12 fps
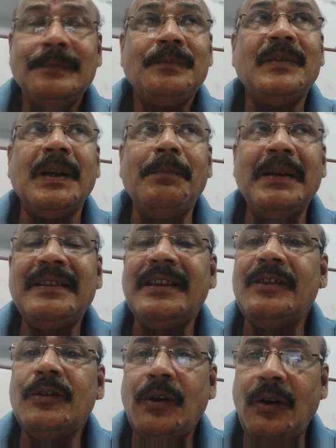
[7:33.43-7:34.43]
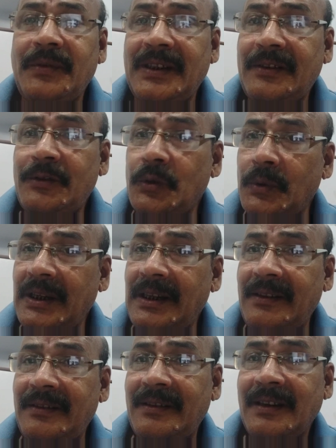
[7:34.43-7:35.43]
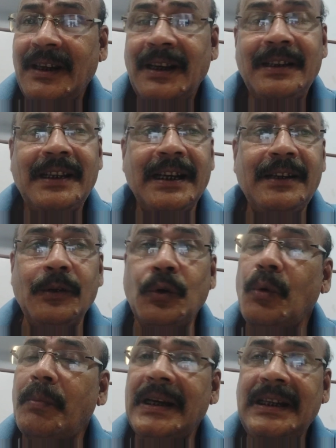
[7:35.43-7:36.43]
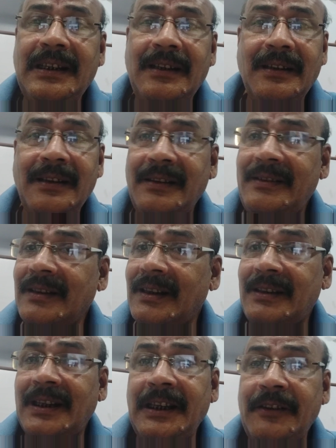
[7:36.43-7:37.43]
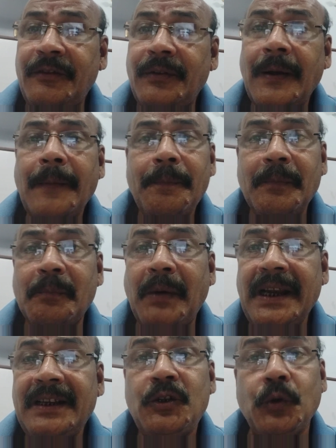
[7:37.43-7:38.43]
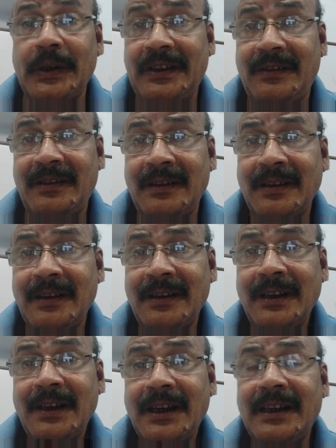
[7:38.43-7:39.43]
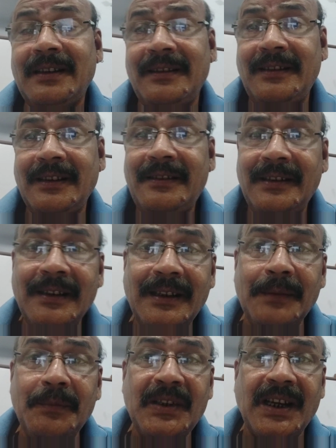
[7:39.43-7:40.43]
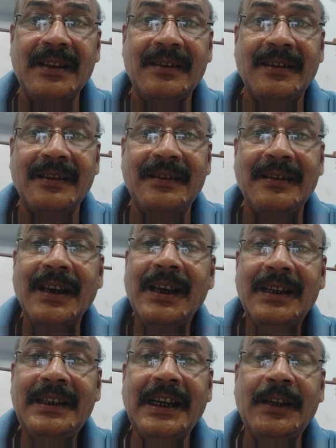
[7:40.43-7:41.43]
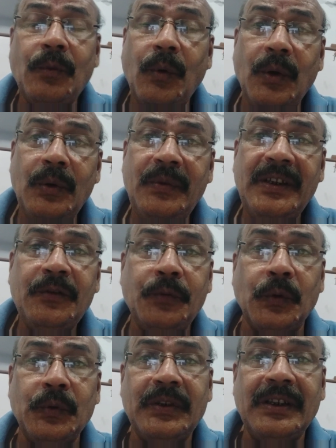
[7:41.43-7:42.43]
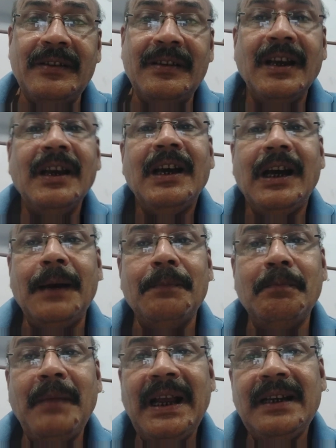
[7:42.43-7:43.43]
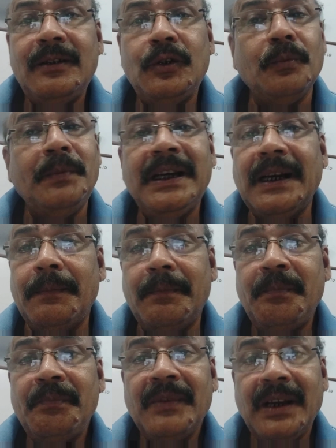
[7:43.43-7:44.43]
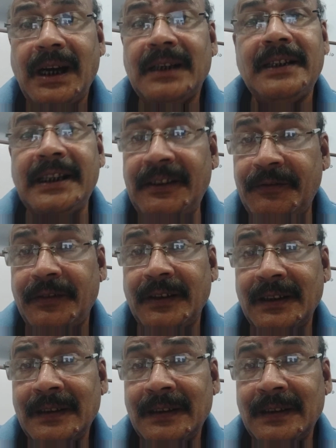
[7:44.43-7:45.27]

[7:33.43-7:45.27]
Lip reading: The message of the story is that nobody is a thief by choice. It is the circumstances that always forces a man to become a thief.